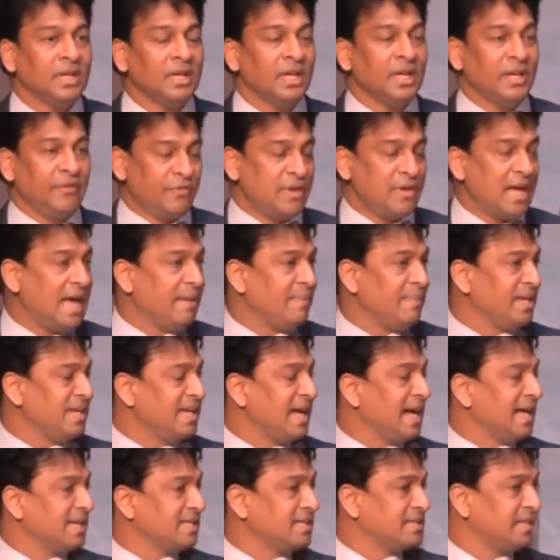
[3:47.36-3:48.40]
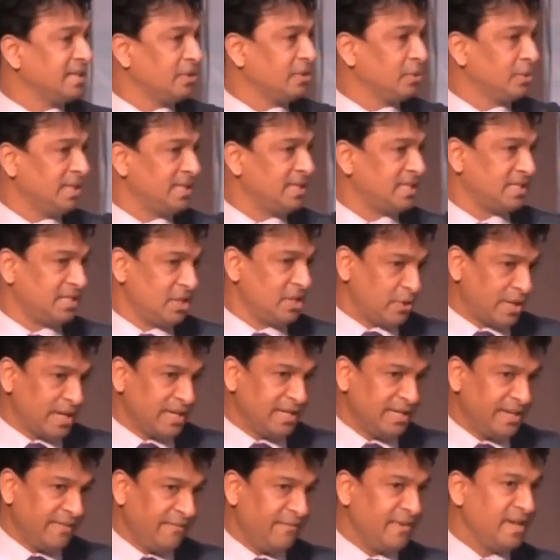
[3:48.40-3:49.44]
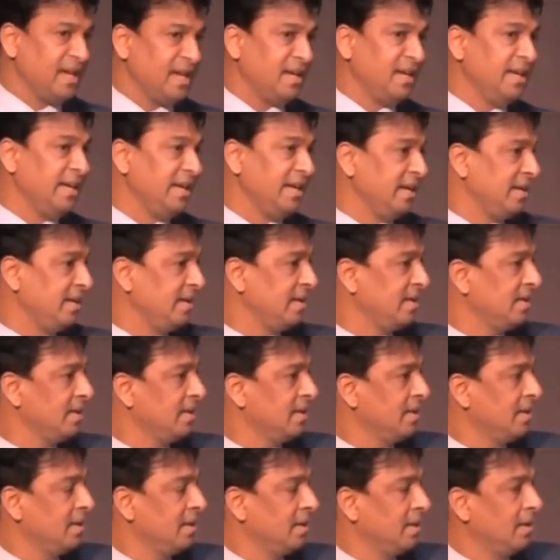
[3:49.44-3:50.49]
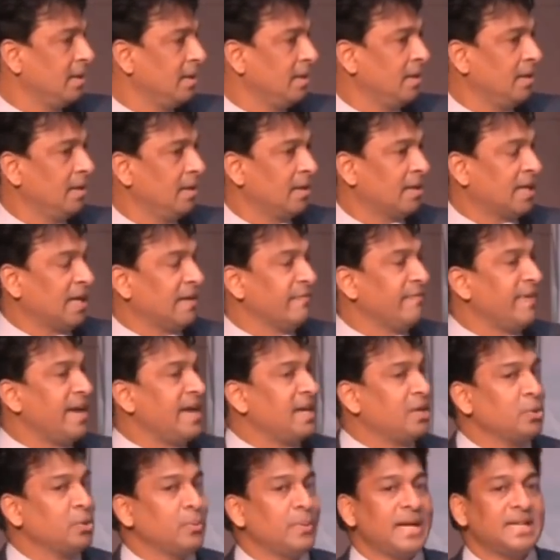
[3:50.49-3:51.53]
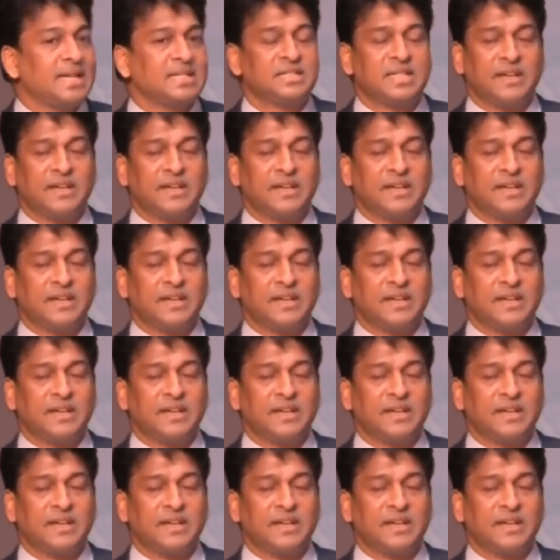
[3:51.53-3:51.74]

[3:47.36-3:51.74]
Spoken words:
If you have any answer to this, you can definitely convey to us.